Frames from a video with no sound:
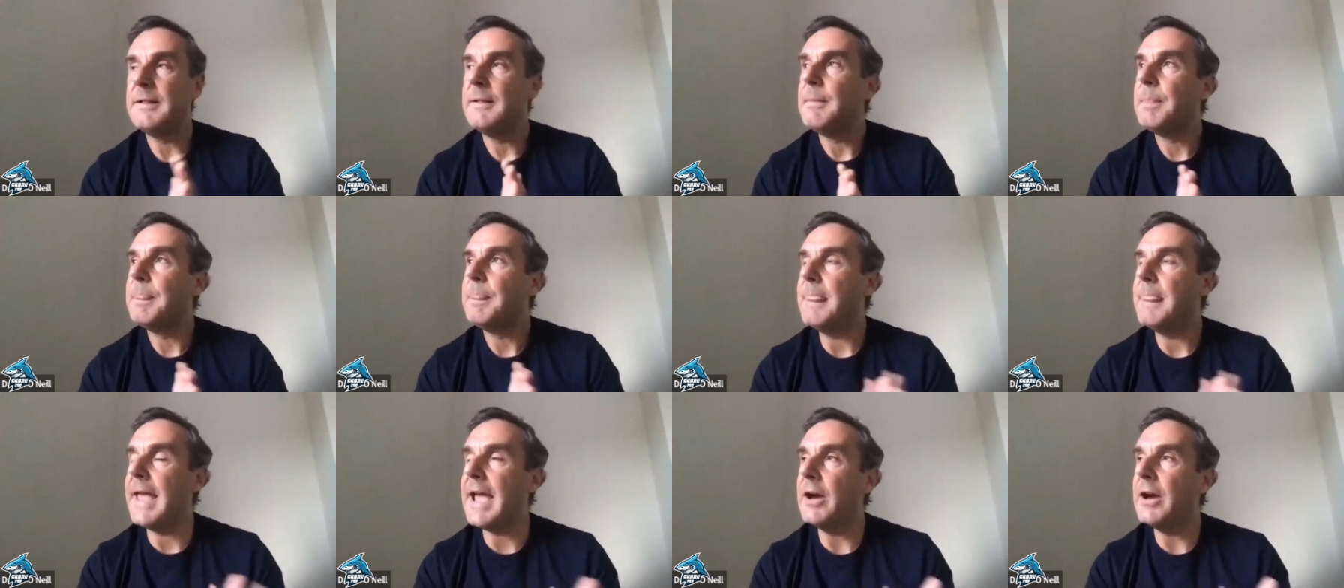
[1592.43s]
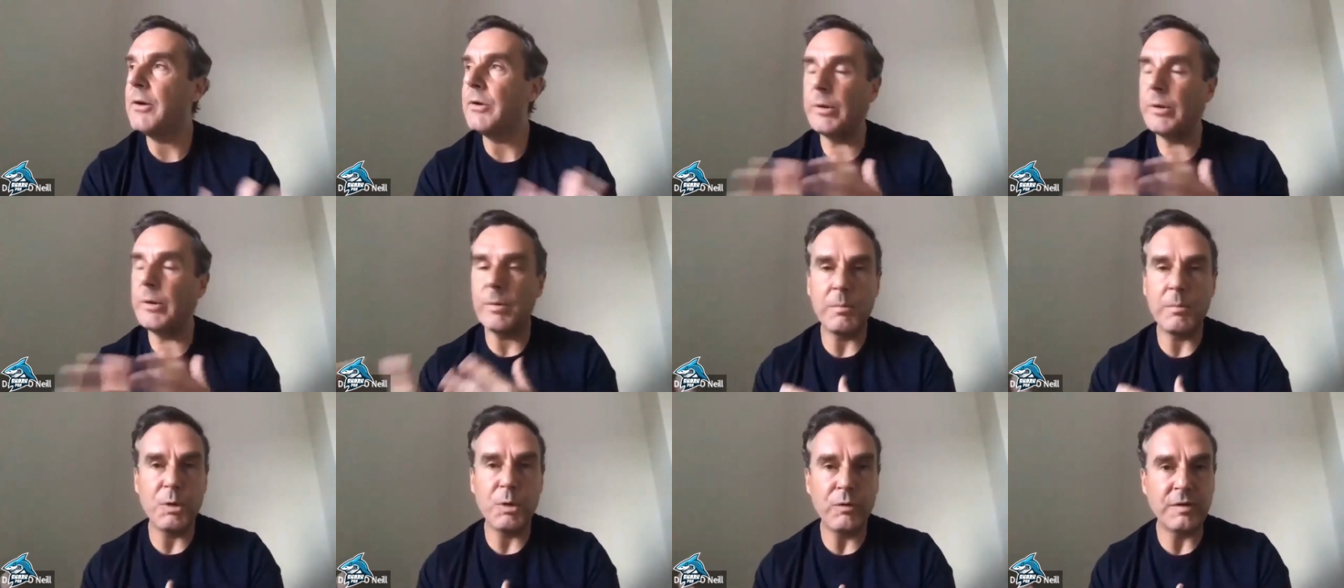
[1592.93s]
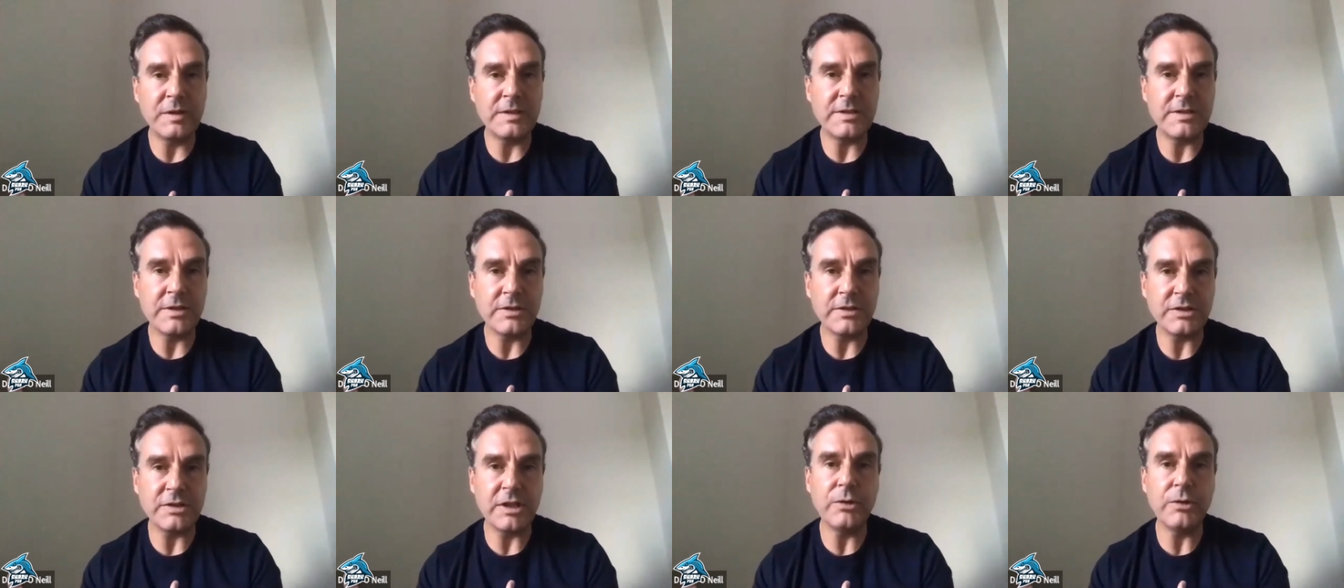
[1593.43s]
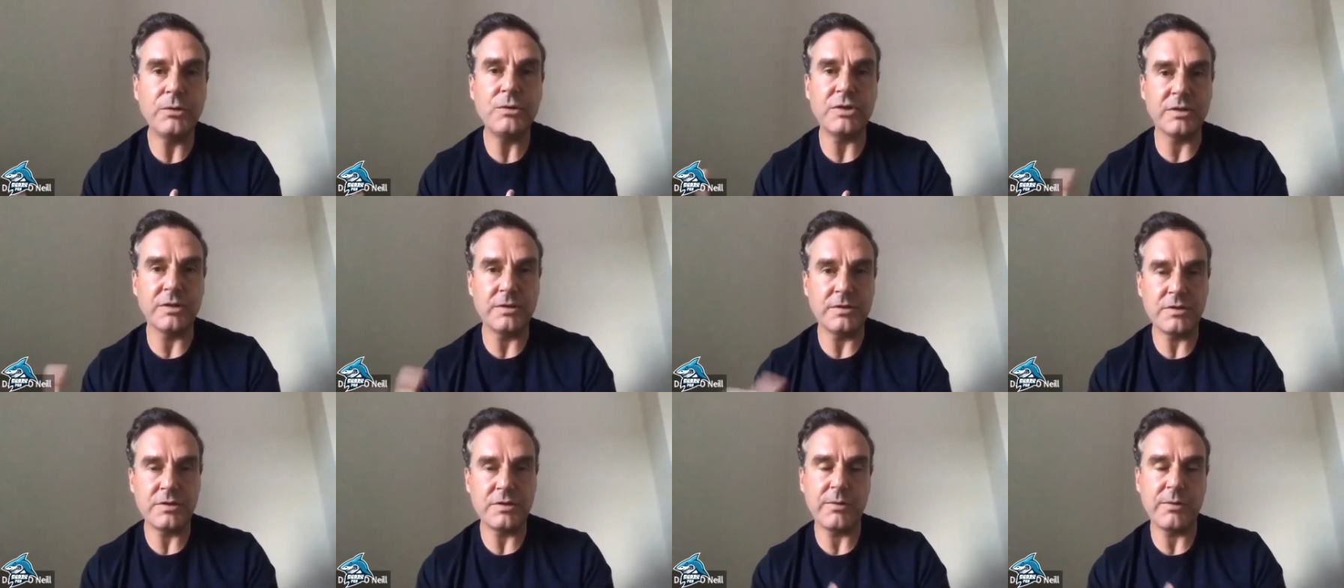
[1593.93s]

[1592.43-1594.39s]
Yep. Now they were moving to solutions.